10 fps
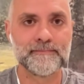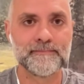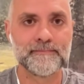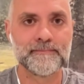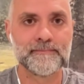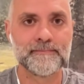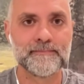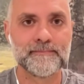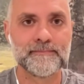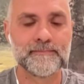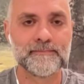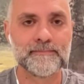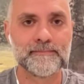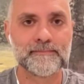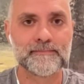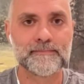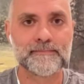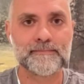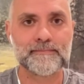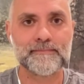
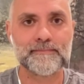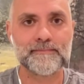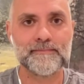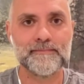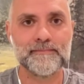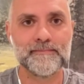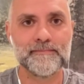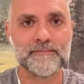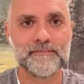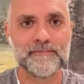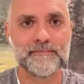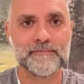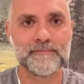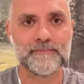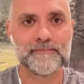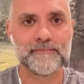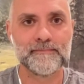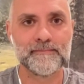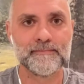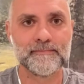
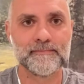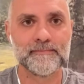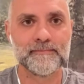The person shown says nothing.